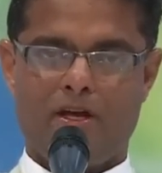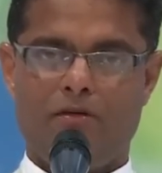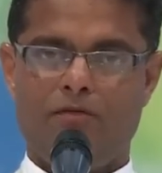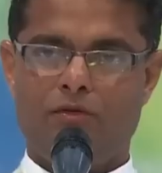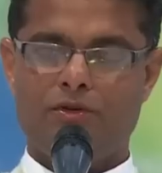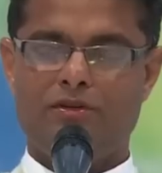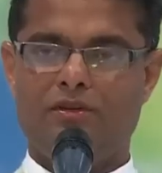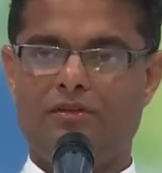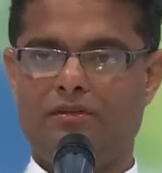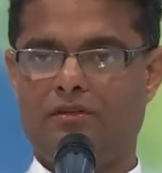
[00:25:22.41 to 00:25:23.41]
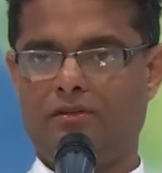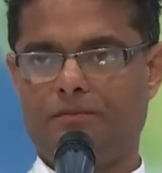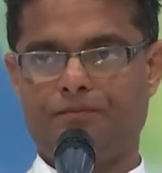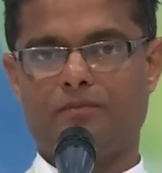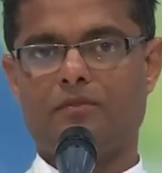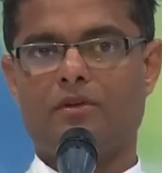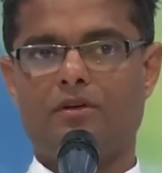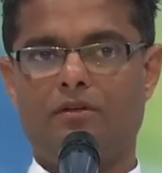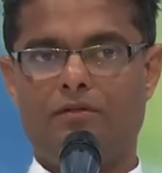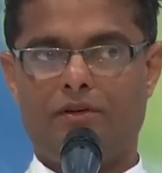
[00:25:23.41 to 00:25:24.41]
Fourth is
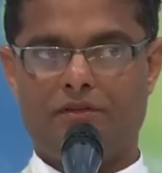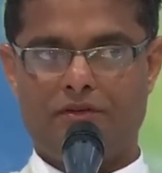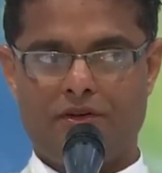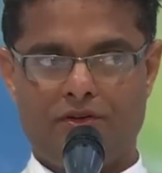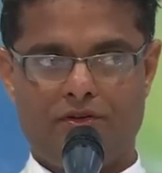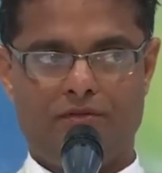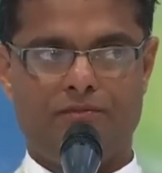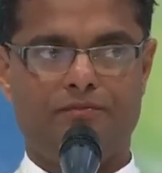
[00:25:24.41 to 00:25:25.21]
frustration.